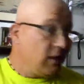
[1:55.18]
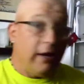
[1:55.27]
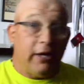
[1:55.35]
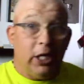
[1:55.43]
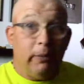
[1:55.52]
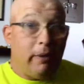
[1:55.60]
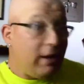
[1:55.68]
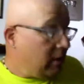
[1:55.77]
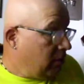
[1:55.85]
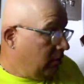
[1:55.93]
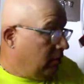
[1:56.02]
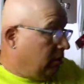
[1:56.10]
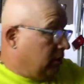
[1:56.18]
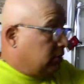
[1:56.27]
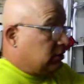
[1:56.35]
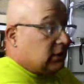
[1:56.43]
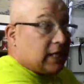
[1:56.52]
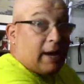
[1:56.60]
An email
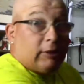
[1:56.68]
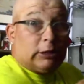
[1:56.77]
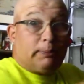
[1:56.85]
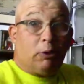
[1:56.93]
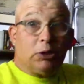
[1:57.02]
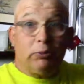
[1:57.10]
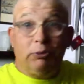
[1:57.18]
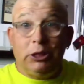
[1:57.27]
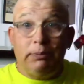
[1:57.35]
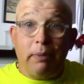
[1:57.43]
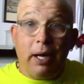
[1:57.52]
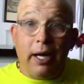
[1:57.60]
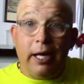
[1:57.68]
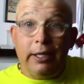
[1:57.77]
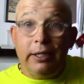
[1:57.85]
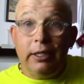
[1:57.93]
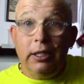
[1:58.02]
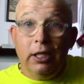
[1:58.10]
saying I was supposed to
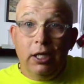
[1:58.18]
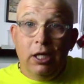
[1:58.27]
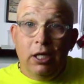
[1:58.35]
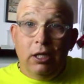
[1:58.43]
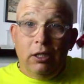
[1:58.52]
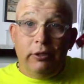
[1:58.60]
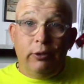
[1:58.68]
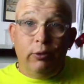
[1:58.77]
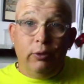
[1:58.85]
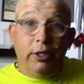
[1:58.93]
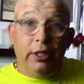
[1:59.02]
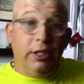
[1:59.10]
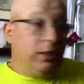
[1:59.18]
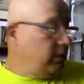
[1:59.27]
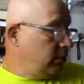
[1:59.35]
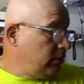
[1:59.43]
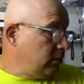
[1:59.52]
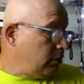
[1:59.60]
respond to the
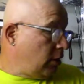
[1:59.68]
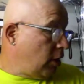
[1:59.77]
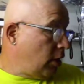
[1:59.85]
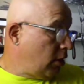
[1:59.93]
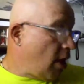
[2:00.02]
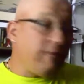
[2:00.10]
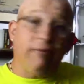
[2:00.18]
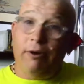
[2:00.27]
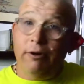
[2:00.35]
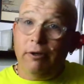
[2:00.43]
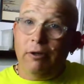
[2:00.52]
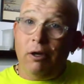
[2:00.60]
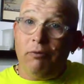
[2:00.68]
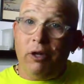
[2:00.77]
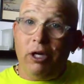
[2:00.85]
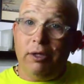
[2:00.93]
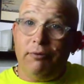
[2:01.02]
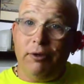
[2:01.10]
offer of
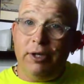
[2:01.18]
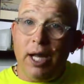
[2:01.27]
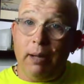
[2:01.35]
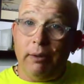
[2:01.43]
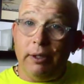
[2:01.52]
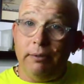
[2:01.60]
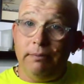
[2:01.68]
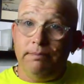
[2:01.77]
getting the free tablet.